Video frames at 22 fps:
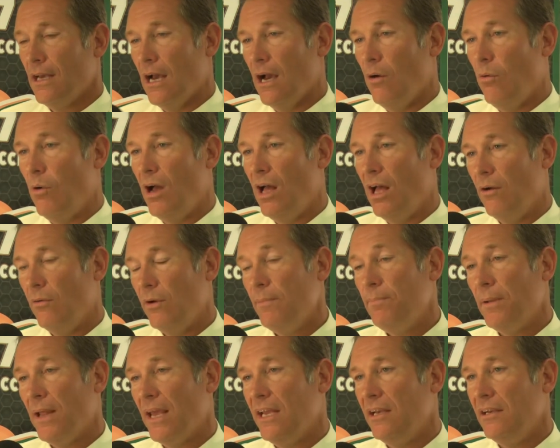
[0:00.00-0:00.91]
Well, we
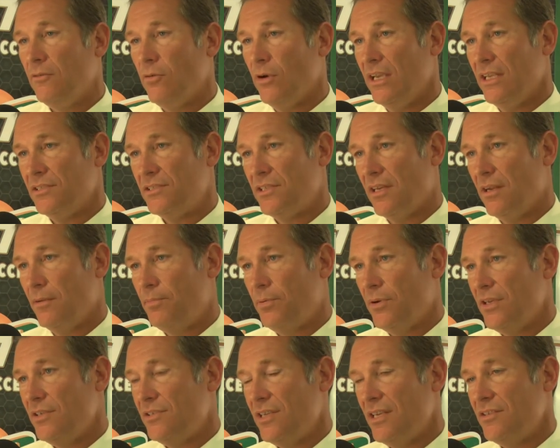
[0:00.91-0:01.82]
played Queens in a
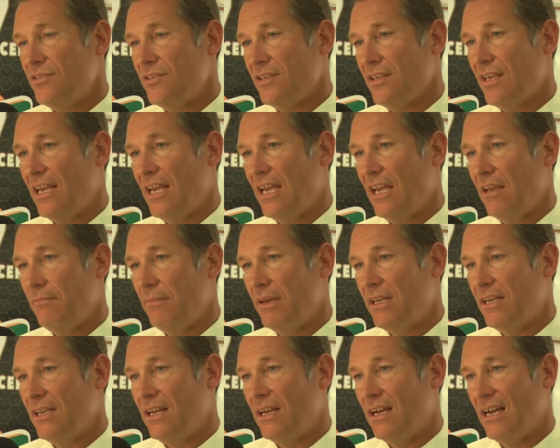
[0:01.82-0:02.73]
preseason game,
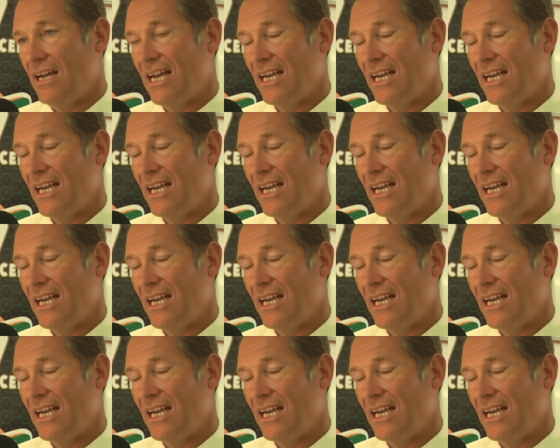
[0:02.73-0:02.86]
and uh,